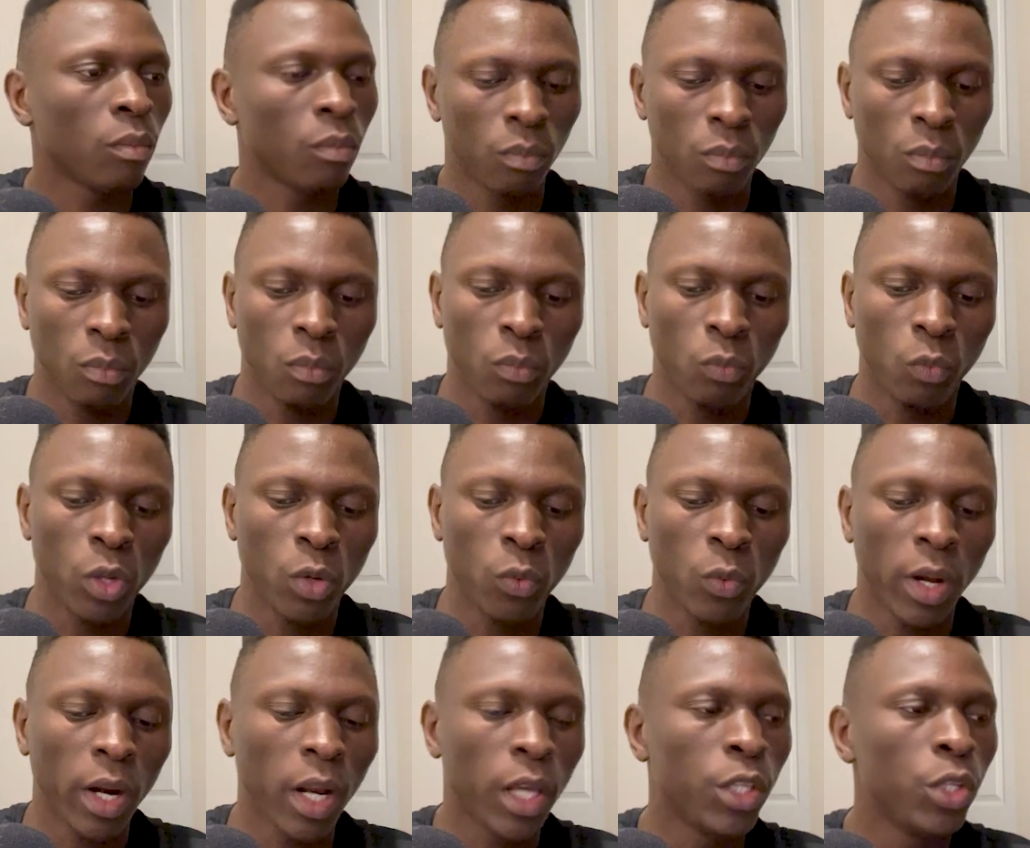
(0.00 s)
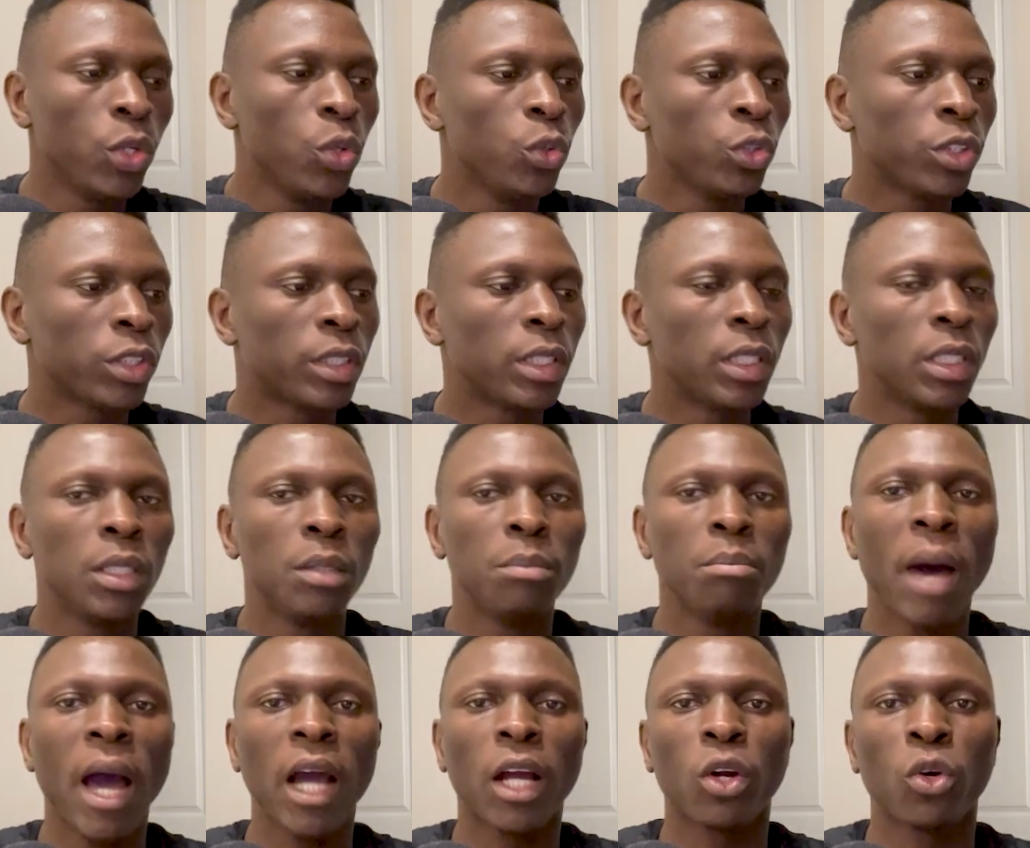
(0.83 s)
we want to use the
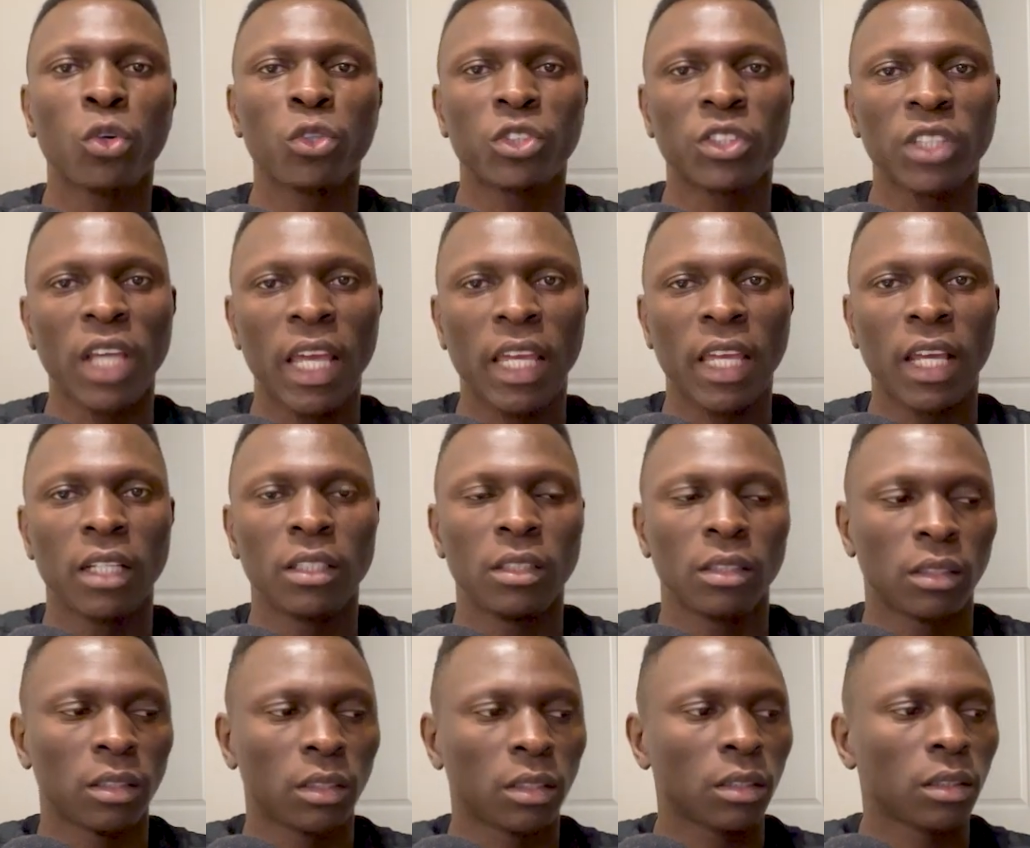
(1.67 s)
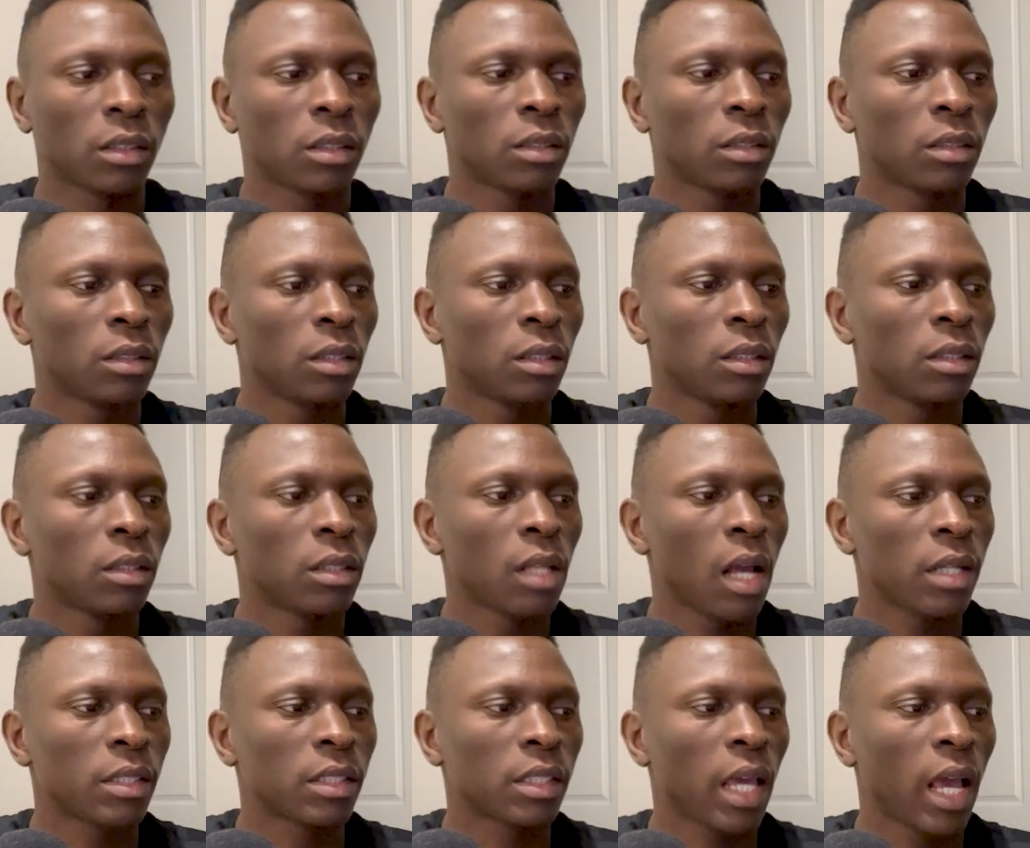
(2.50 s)
microseconds.
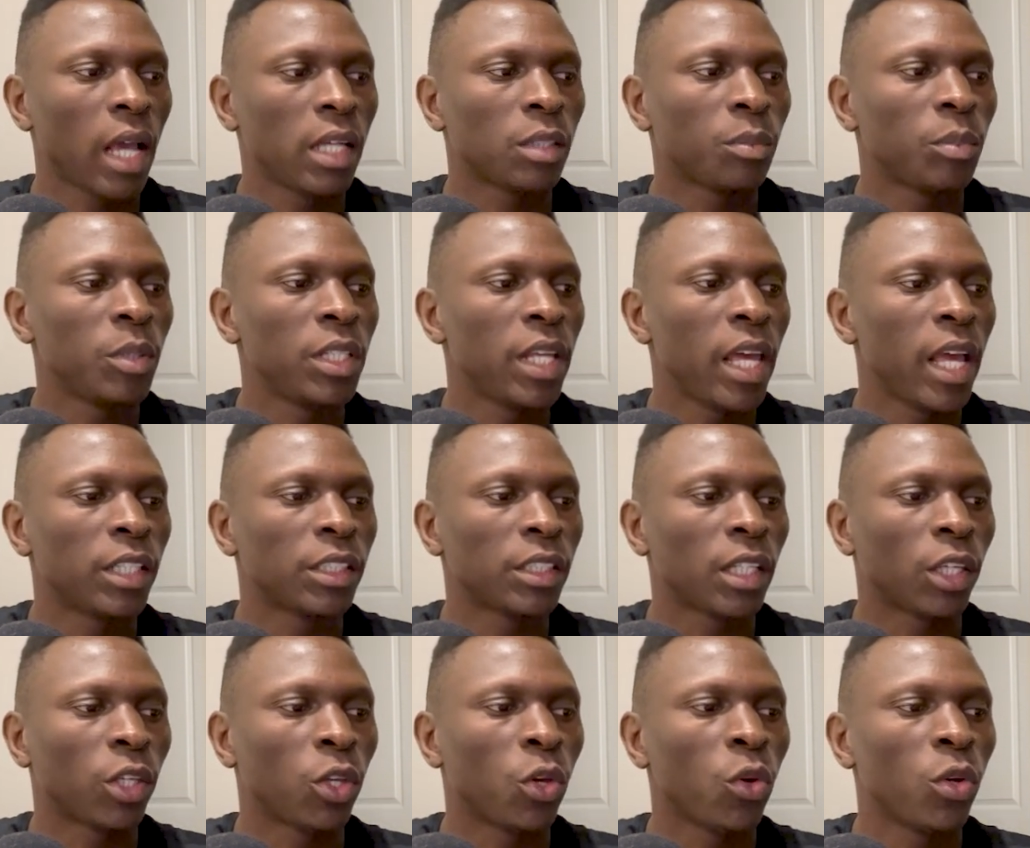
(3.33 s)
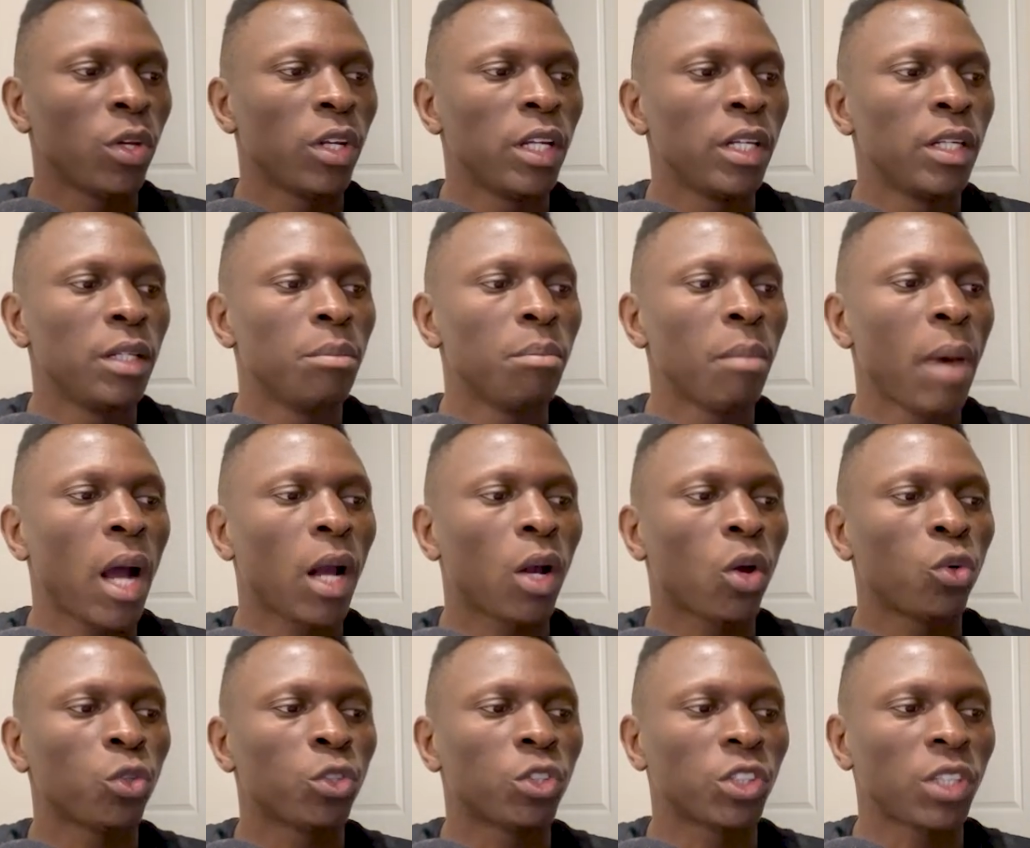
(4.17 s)
Task has been executed in
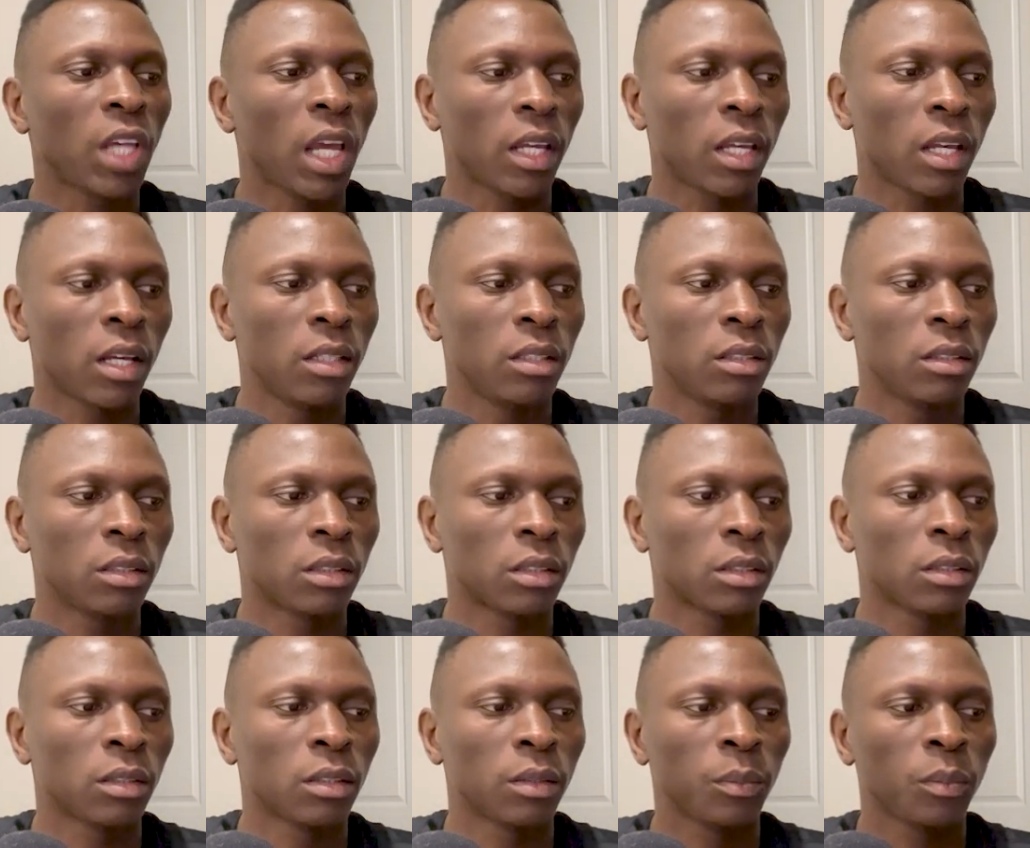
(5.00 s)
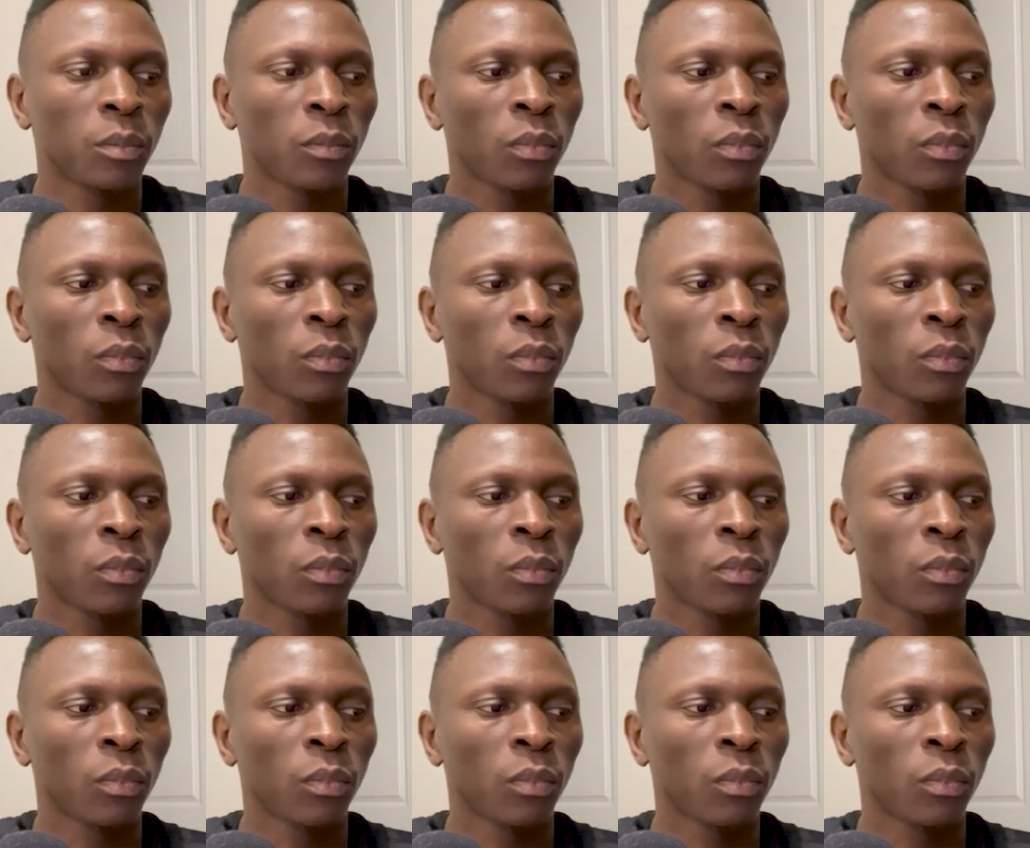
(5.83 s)
microseconds.